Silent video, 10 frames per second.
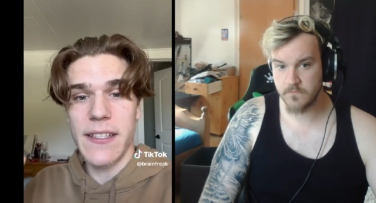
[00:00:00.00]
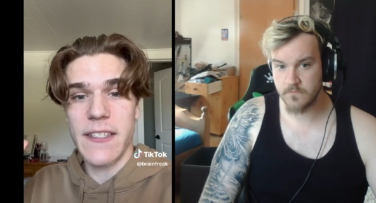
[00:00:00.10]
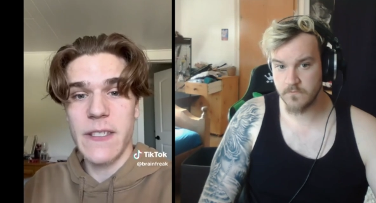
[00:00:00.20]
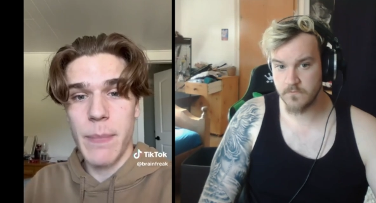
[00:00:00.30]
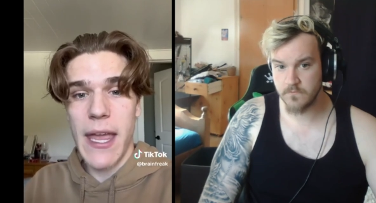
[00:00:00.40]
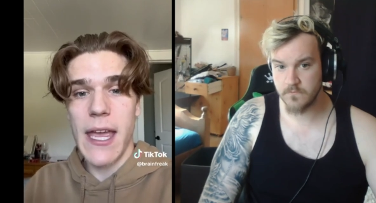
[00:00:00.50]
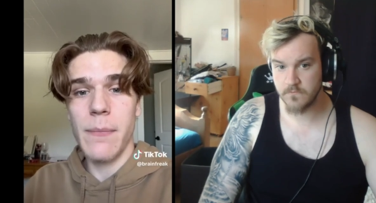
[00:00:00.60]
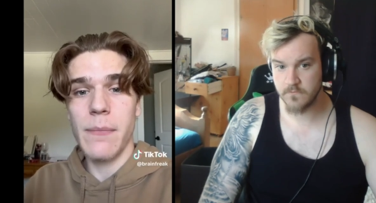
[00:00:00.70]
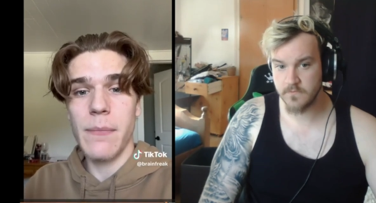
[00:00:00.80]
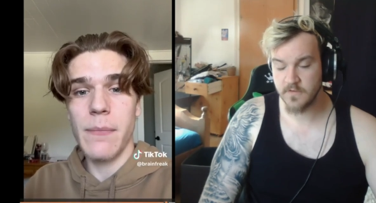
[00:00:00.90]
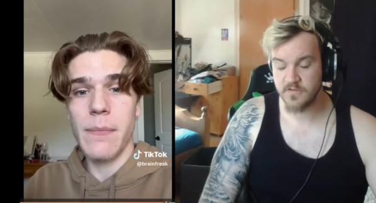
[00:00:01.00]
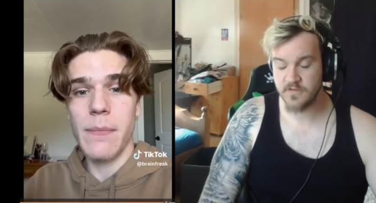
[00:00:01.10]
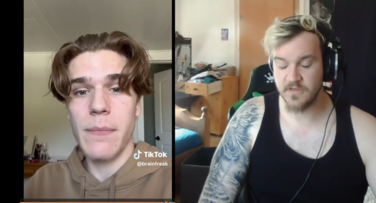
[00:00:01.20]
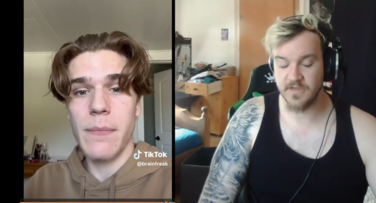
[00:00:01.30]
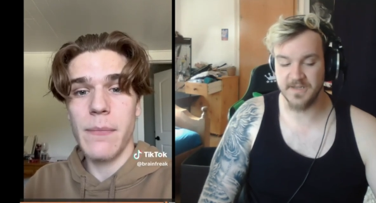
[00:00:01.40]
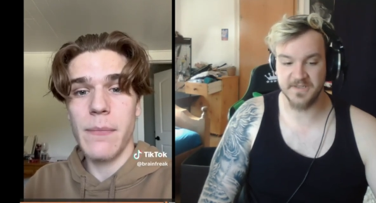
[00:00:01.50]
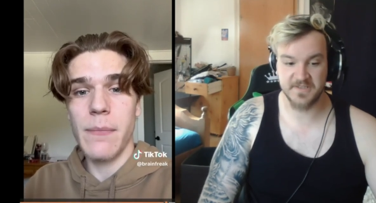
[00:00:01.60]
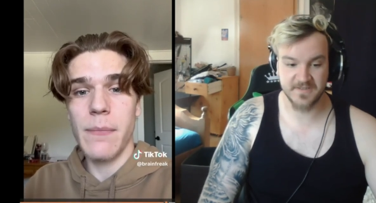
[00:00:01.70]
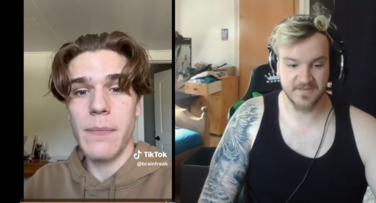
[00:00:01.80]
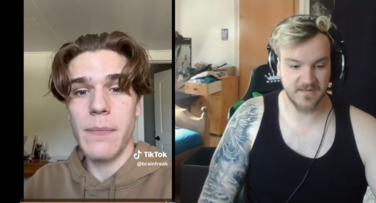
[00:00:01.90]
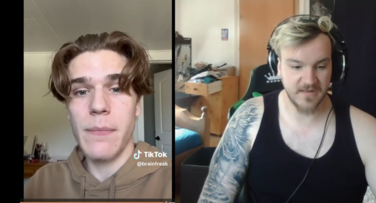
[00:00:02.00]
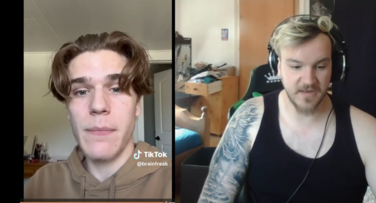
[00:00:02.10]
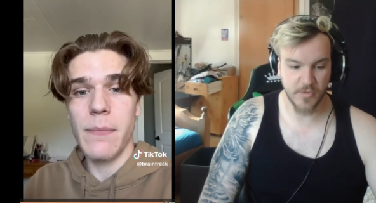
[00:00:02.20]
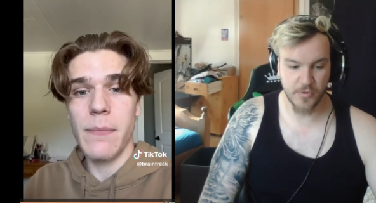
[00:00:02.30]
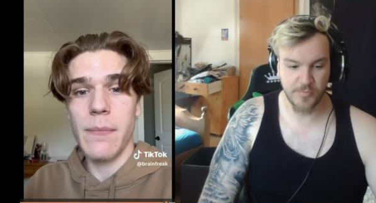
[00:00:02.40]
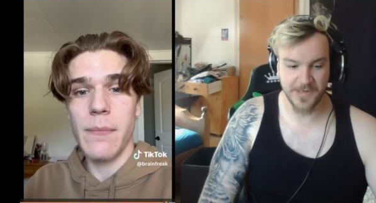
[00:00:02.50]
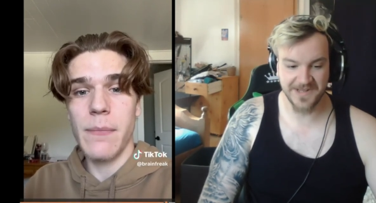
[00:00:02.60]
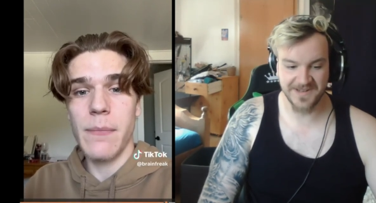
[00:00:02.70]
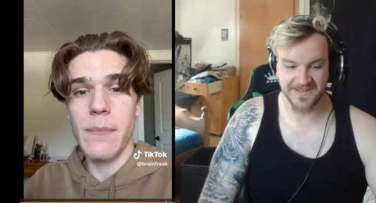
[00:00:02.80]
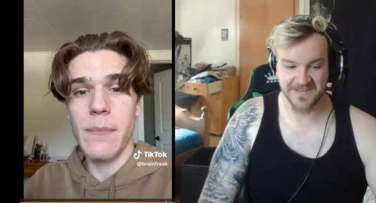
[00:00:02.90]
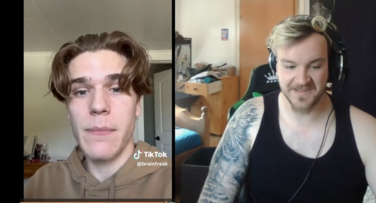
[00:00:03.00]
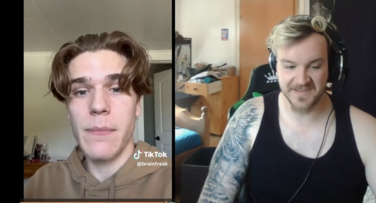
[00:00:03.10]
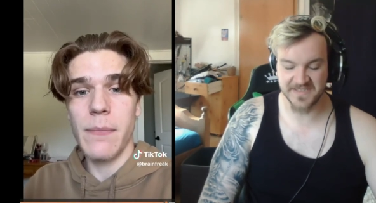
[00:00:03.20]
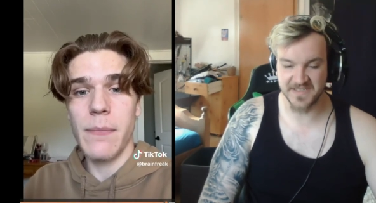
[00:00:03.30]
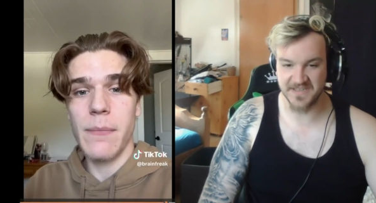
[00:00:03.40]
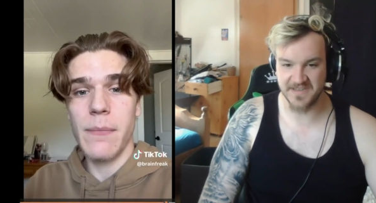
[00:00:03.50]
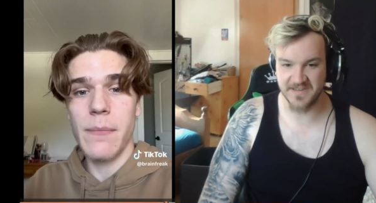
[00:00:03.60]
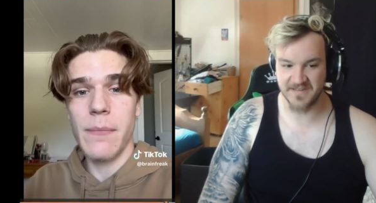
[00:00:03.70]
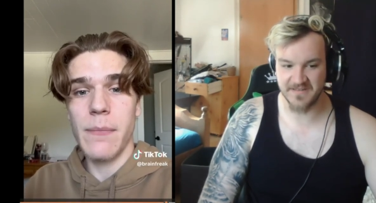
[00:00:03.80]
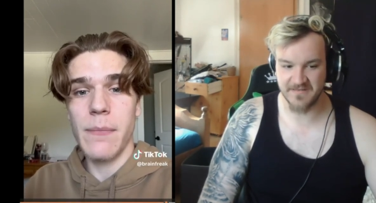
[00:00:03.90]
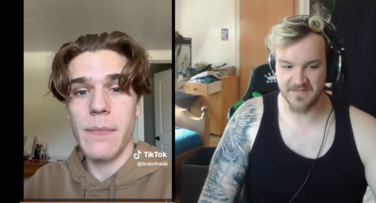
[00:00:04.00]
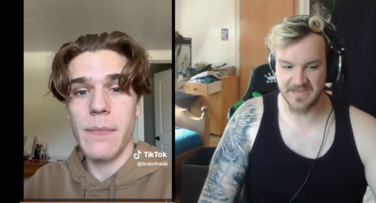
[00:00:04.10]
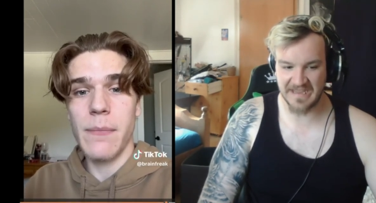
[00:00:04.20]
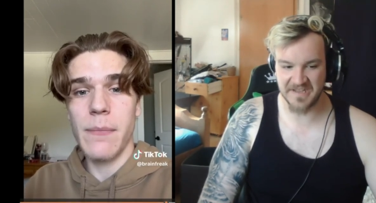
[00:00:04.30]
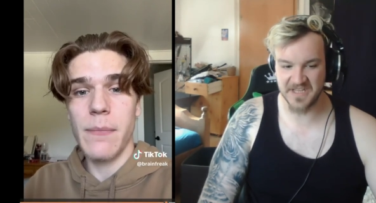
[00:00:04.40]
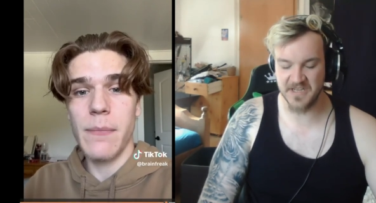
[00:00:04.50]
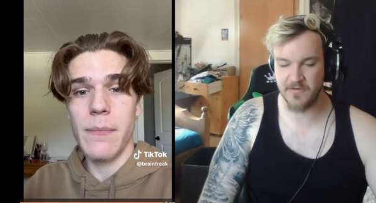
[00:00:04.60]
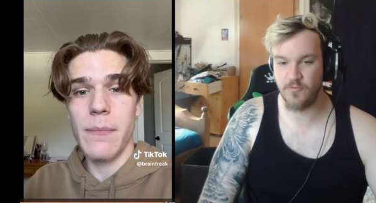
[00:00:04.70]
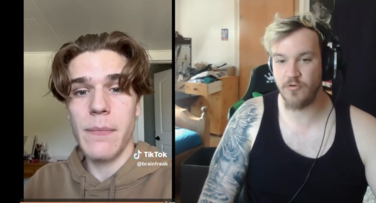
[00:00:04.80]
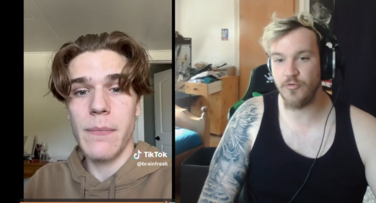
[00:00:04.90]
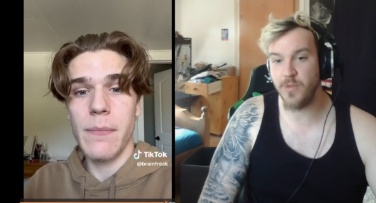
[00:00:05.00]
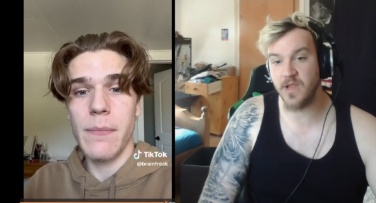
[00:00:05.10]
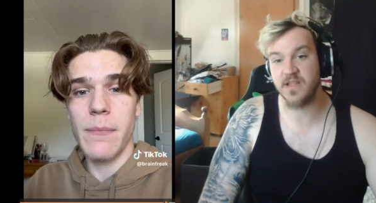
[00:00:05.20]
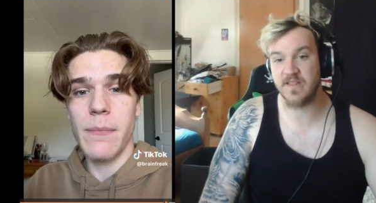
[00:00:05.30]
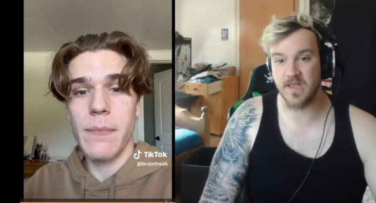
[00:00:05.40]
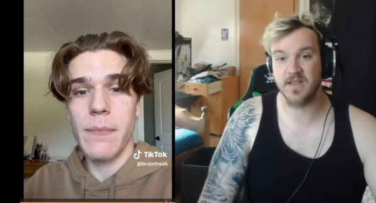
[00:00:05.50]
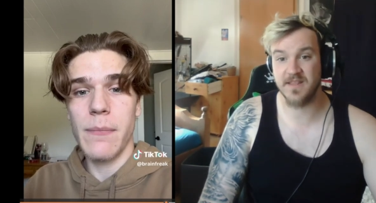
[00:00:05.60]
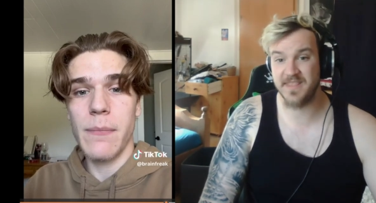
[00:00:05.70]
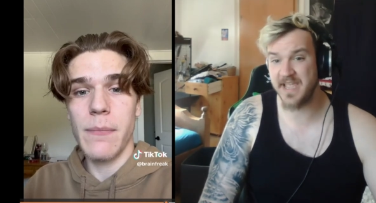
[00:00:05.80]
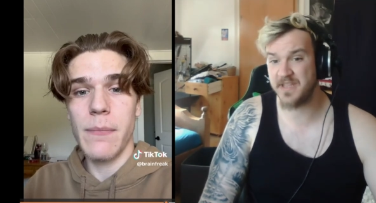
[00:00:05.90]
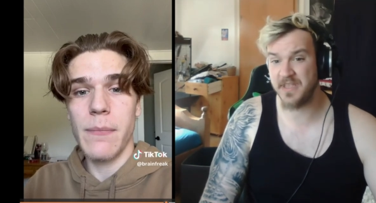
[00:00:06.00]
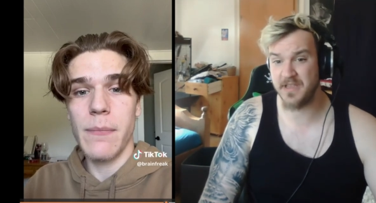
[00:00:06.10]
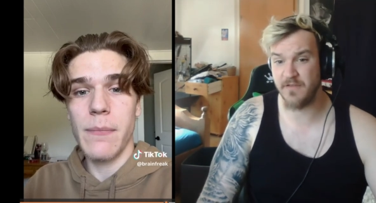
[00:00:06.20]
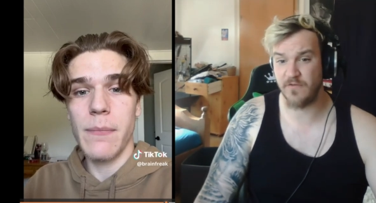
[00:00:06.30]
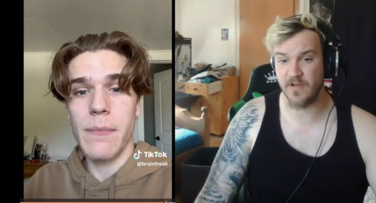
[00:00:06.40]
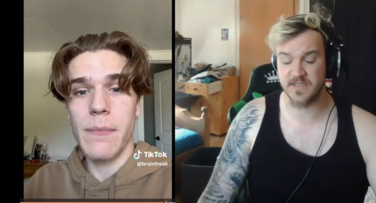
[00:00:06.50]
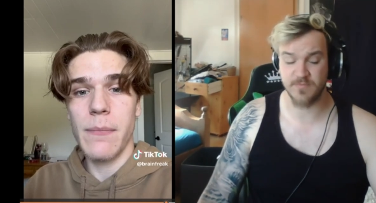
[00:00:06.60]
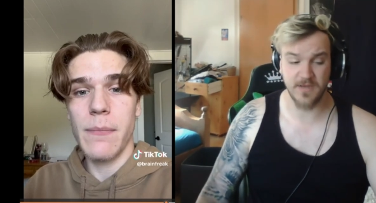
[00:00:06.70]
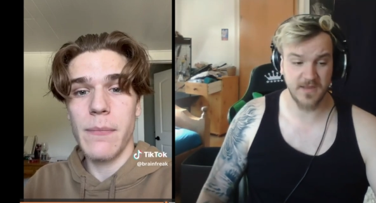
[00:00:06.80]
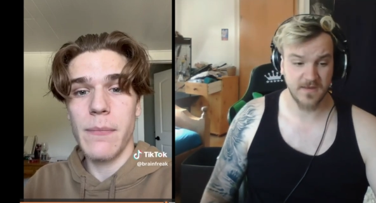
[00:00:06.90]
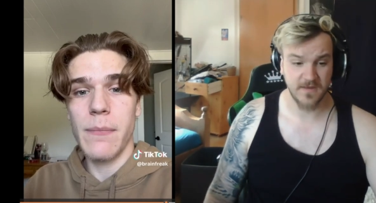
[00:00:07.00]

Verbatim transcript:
Speaker 1: spam.
Speaker 2: If, in my opinion, that's a kind of grooming tactic if you ask me,